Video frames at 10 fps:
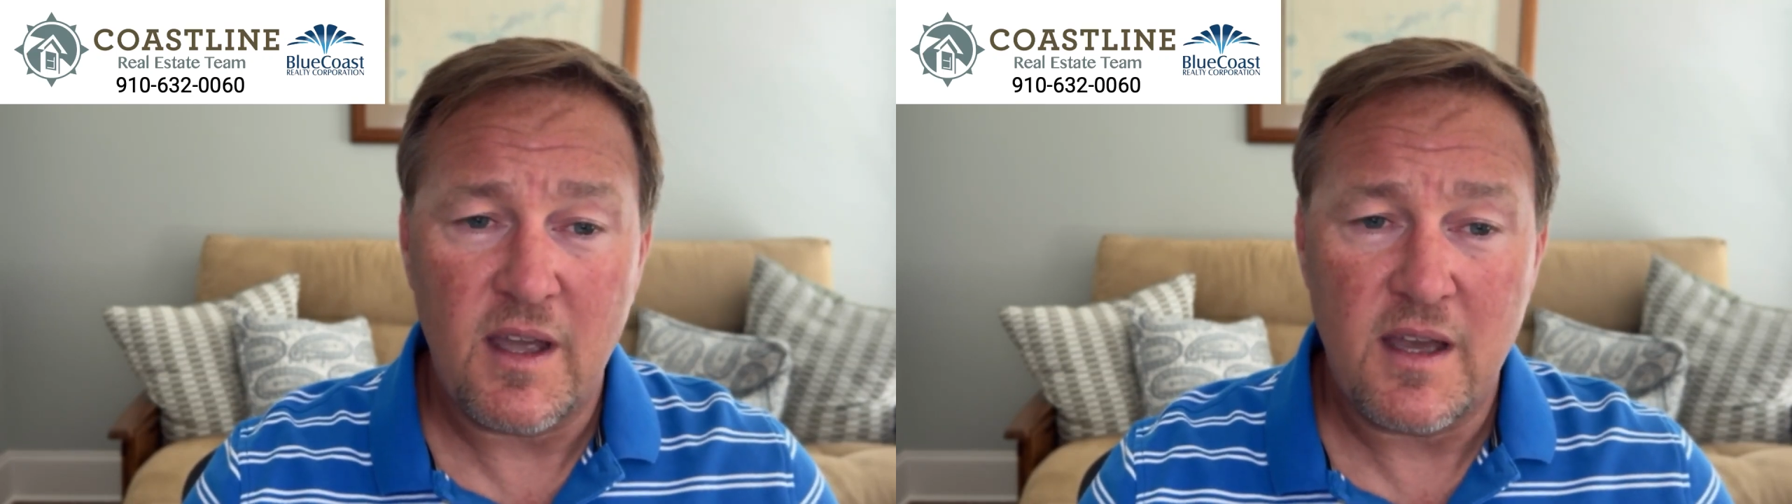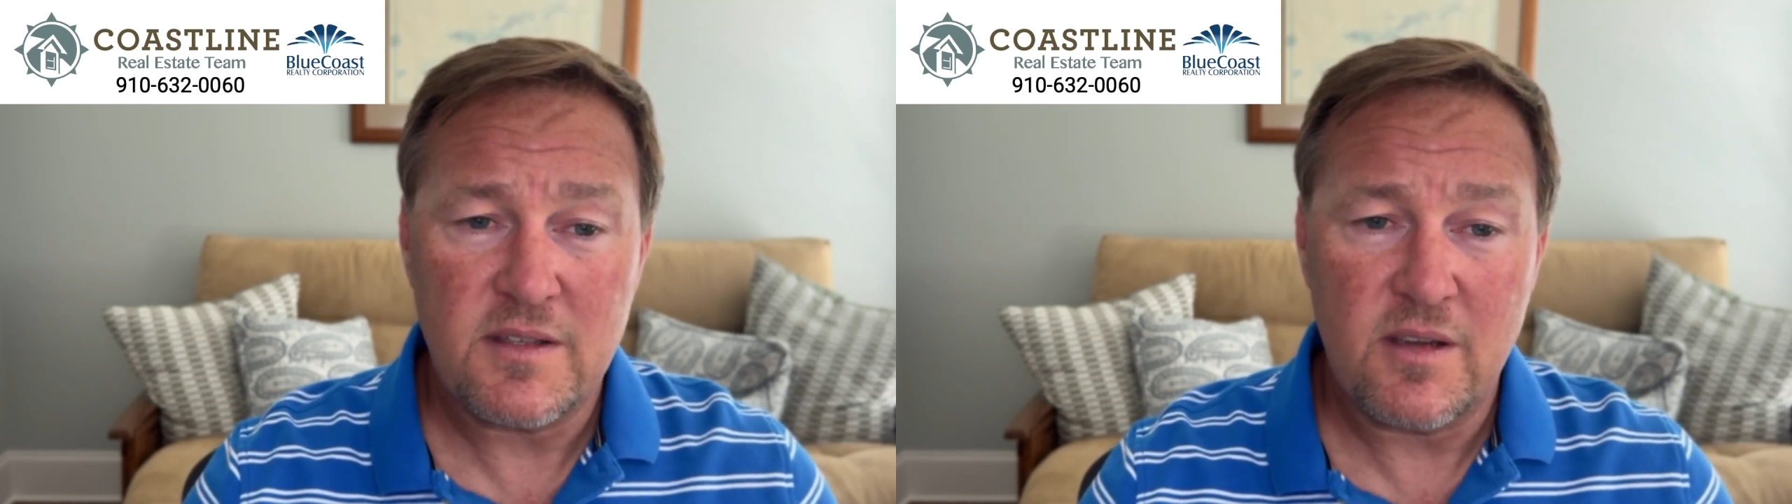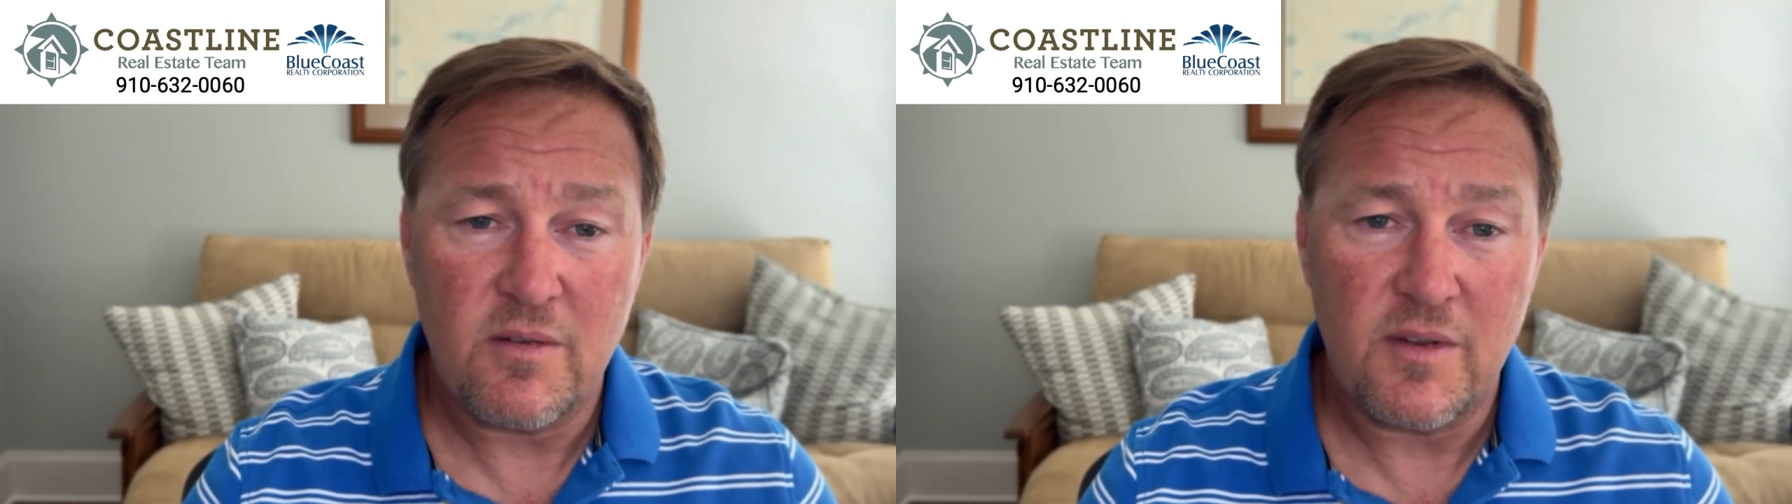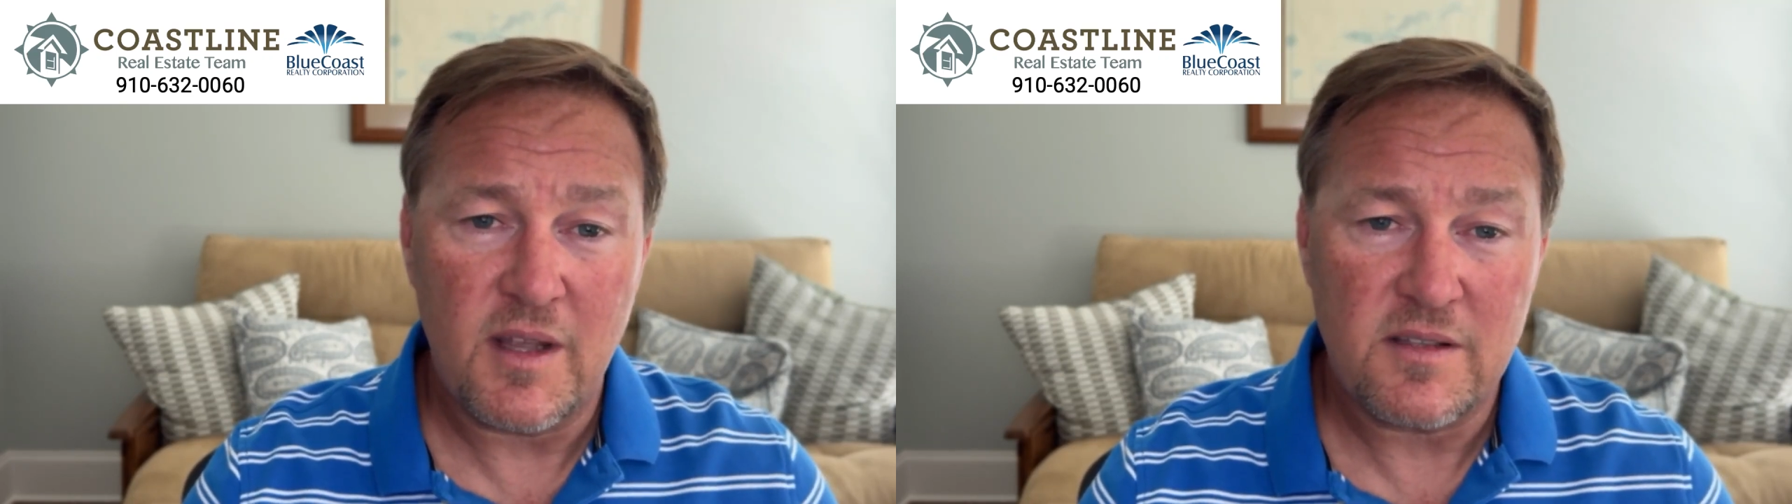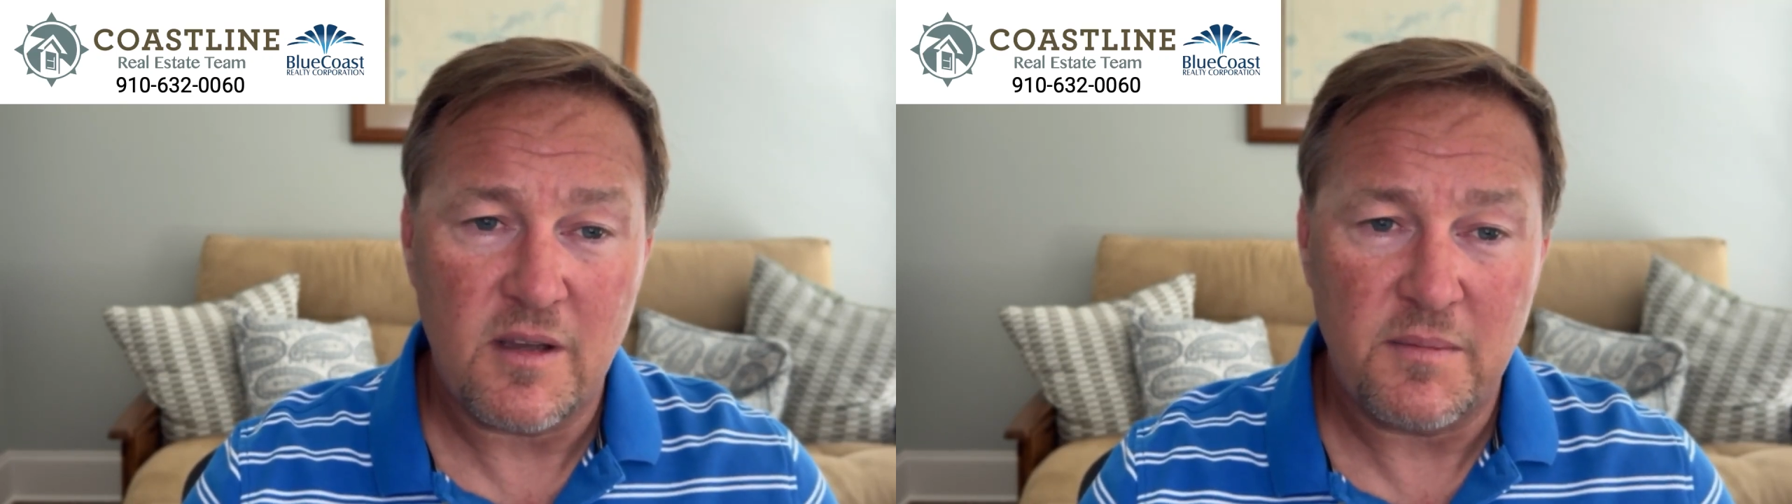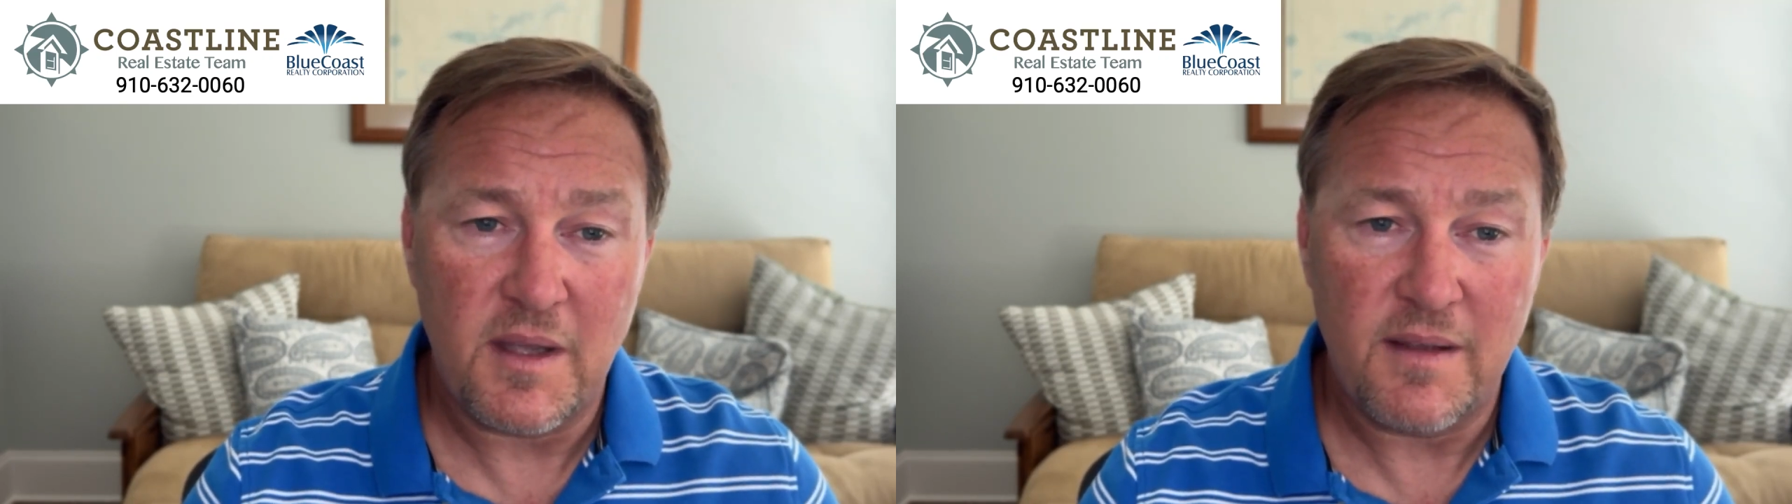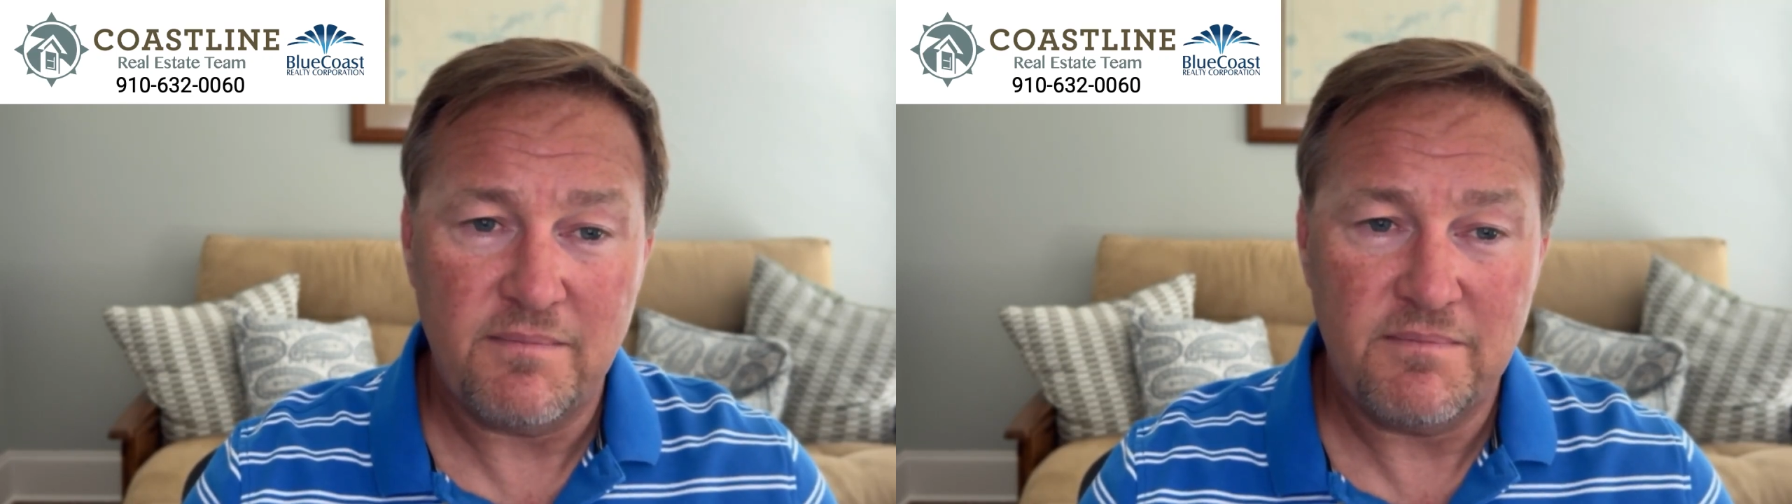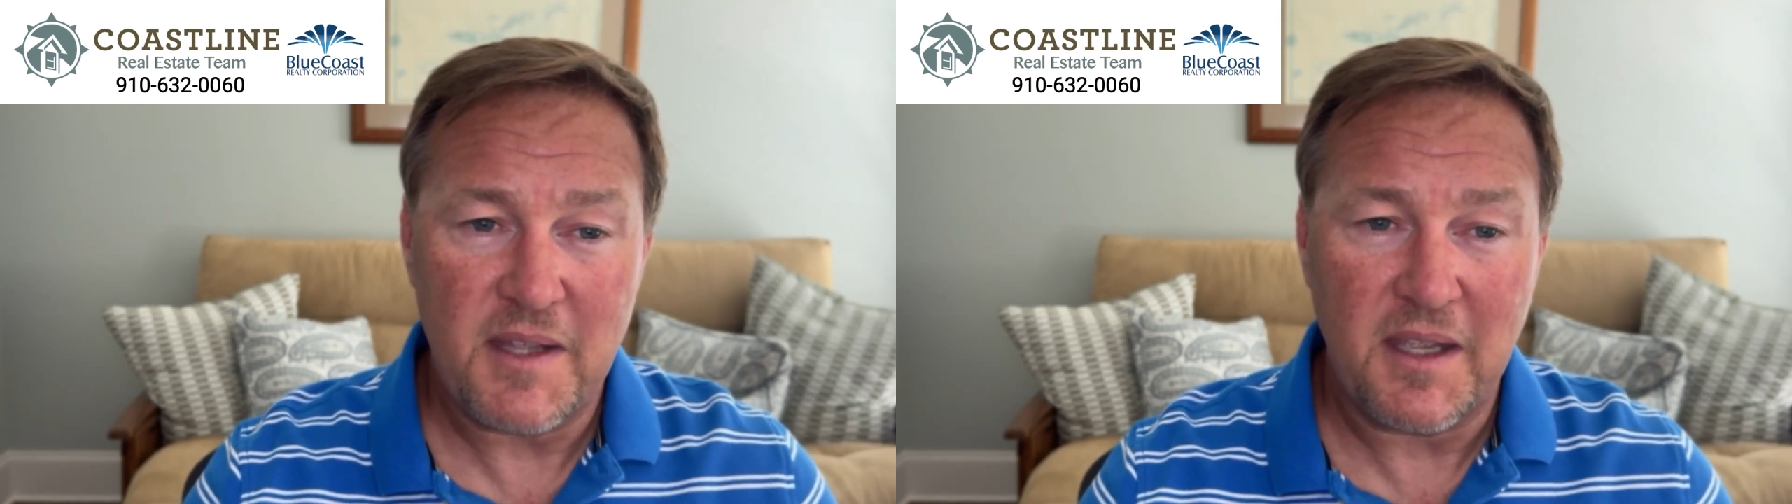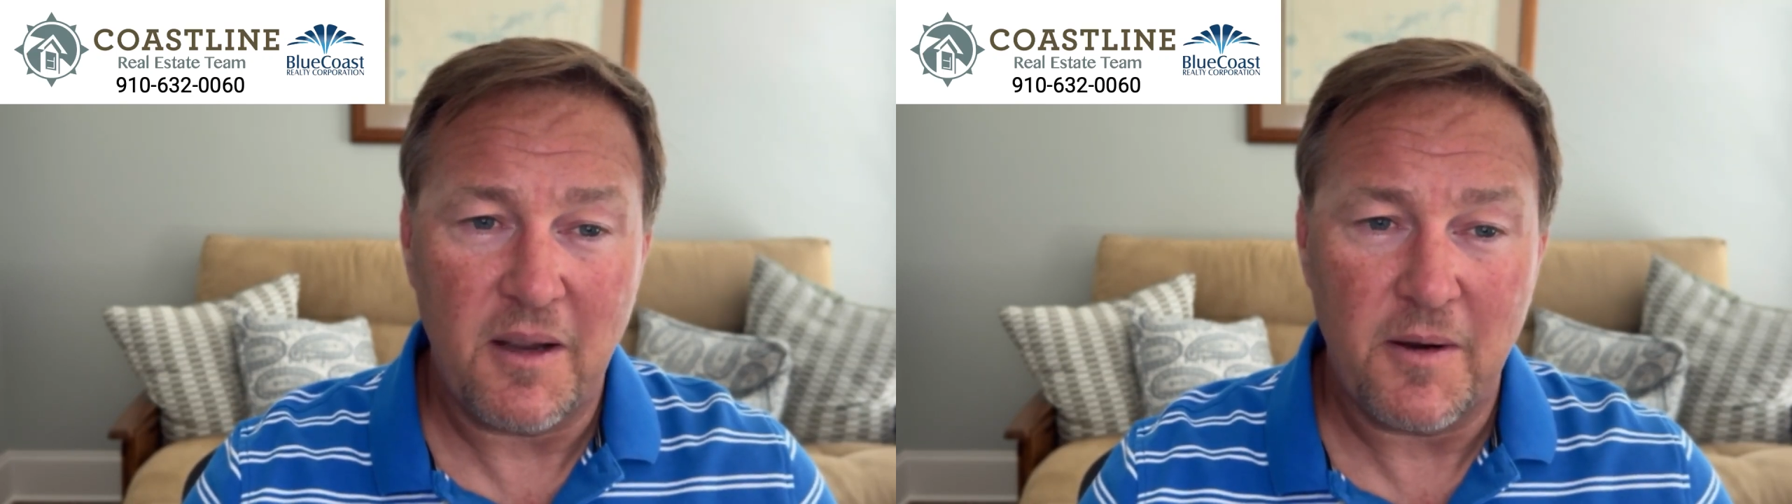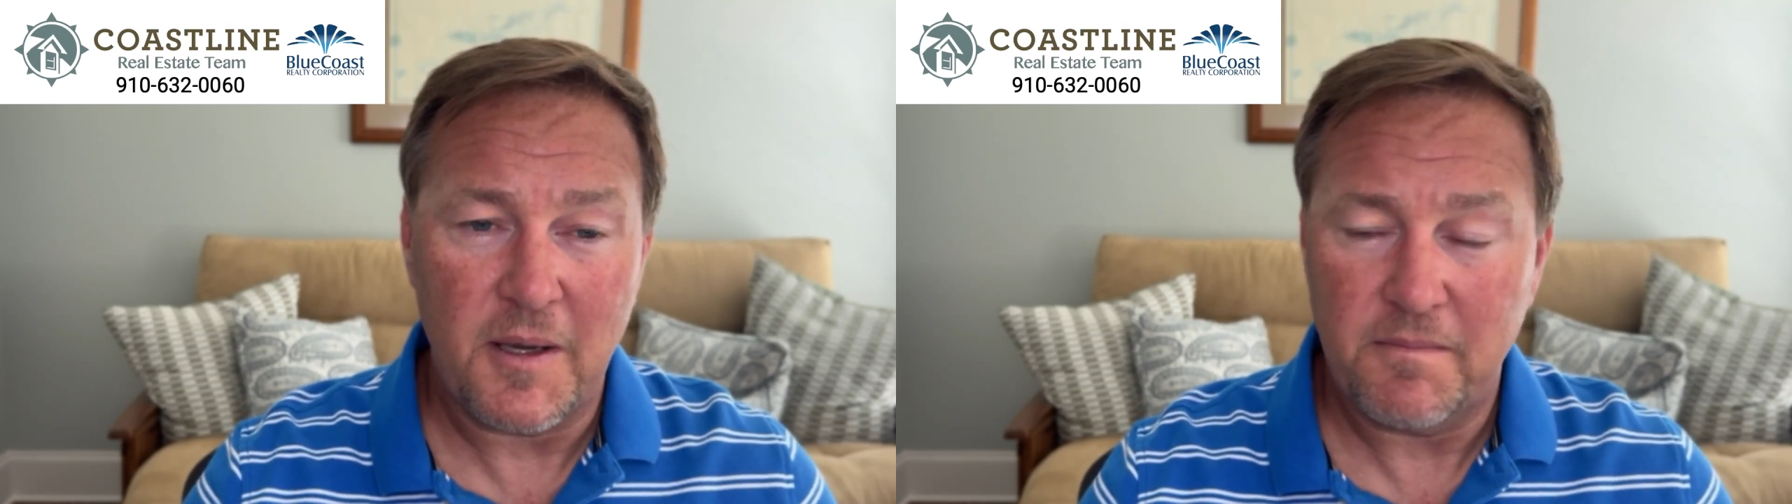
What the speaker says: guys here on the next update. Take care now.